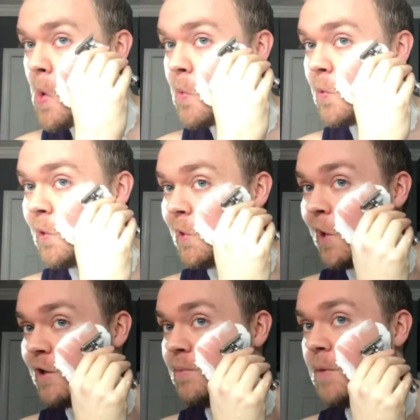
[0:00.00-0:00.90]
I really
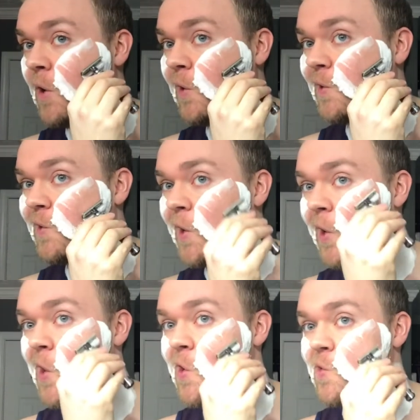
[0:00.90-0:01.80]
like the ball and
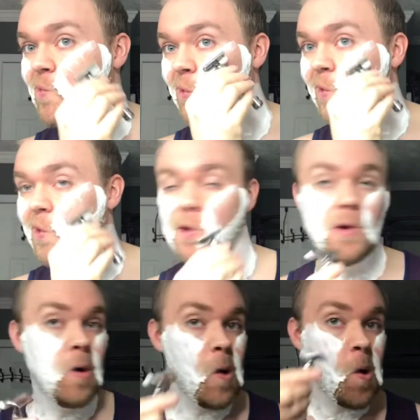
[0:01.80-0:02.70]
tech head. It's really good.